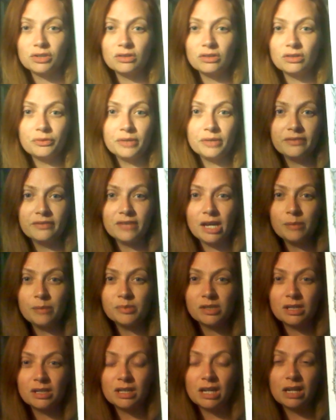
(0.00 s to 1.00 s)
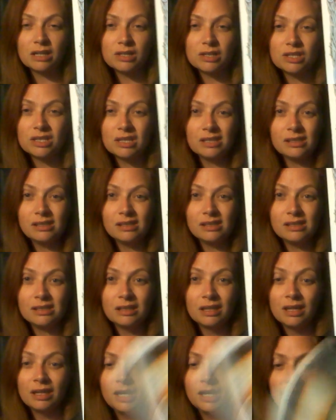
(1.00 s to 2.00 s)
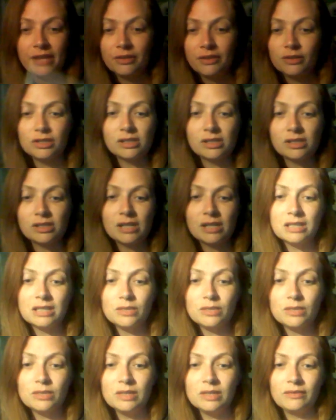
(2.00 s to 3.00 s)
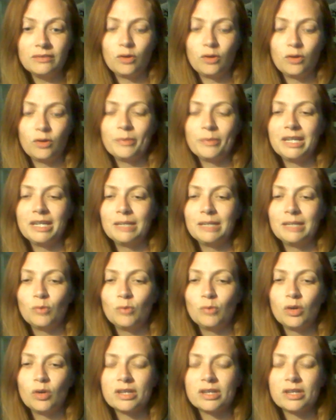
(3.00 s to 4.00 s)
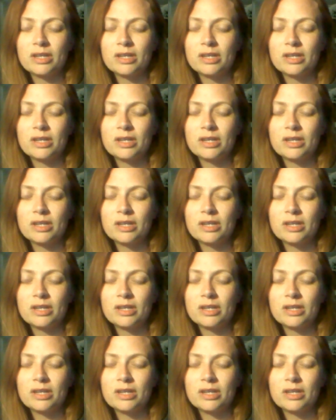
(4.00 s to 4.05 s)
3 of Cups connections, they're just not doing it for me anymore. This